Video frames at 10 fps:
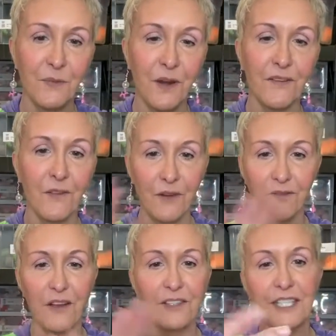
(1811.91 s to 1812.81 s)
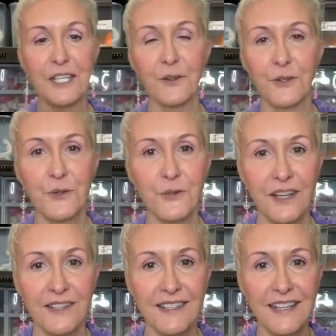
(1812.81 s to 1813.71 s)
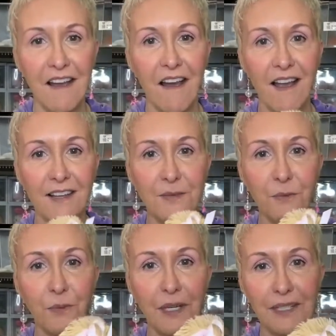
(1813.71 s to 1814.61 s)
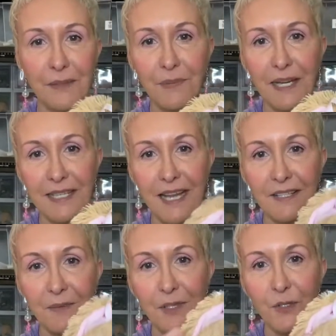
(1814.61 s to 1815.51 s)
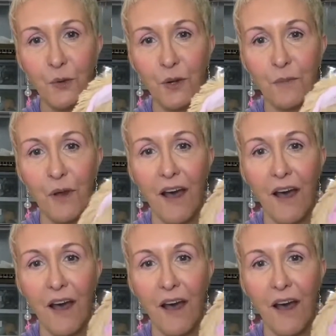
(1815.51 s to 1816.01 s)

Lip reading: One of our volunteers who does the eyes really picked out some adorable